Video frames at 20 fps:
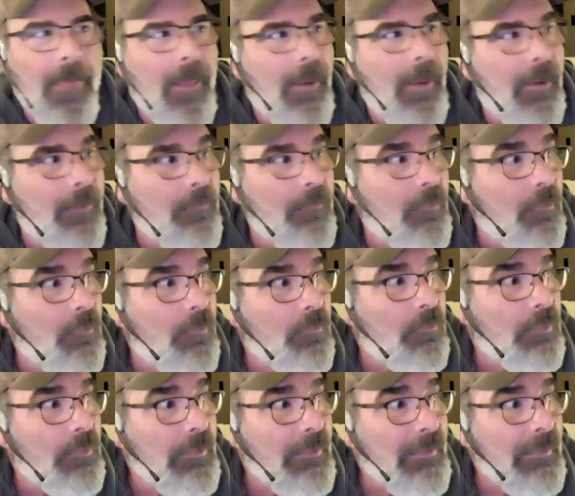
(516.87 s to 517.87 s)
I'm going,
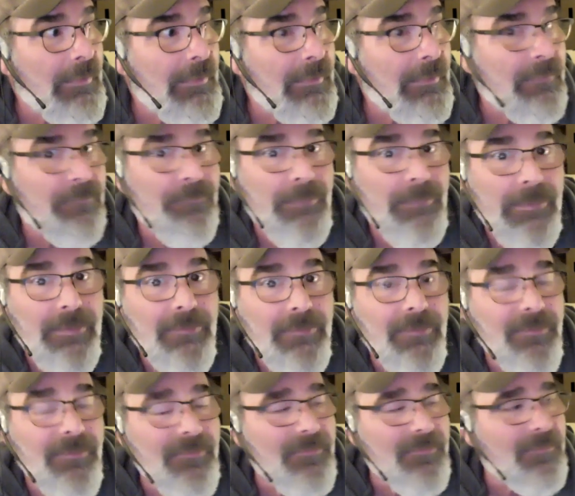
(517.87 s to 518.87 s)
relax, man.
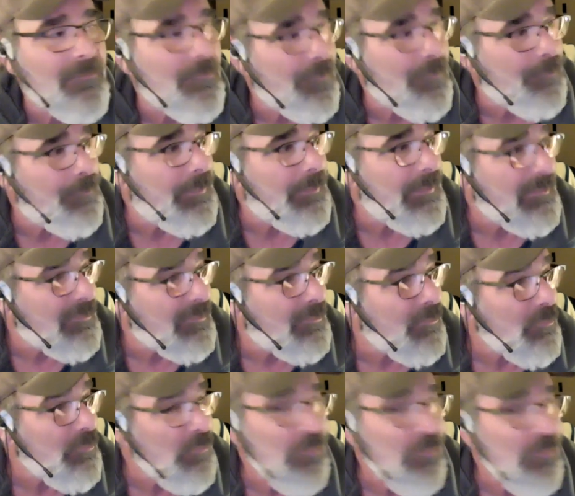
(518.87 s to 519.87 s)
Just be
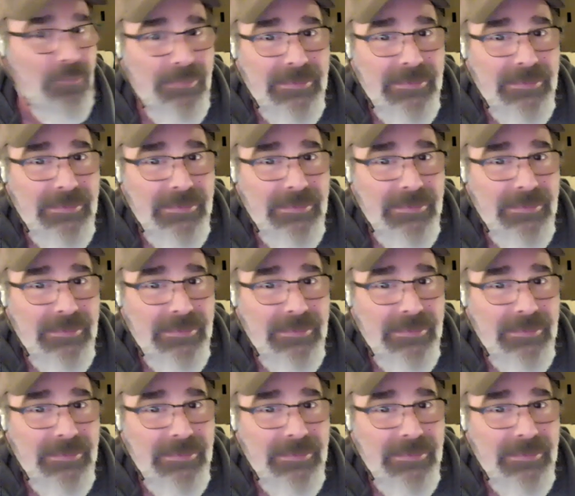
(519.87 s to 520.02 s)
cool,